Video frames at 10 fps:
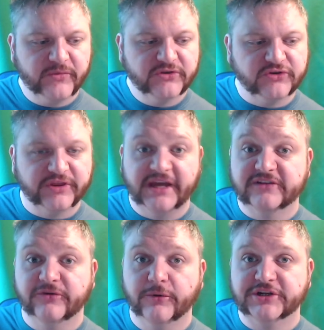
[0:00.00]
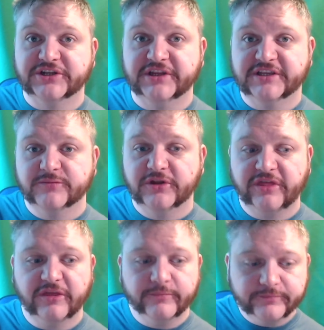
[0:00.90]
So thanks for watching this
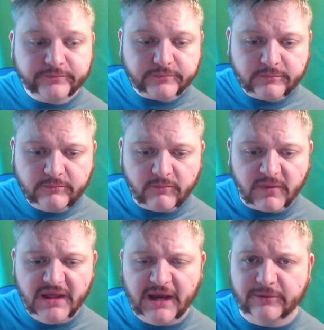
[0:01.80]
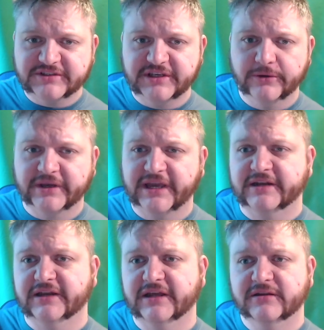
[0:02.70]
month. I will see you
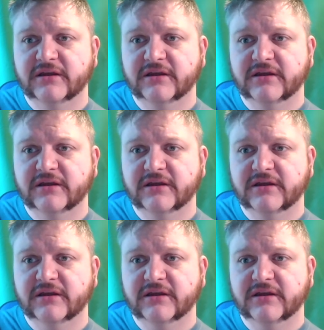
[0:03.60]
again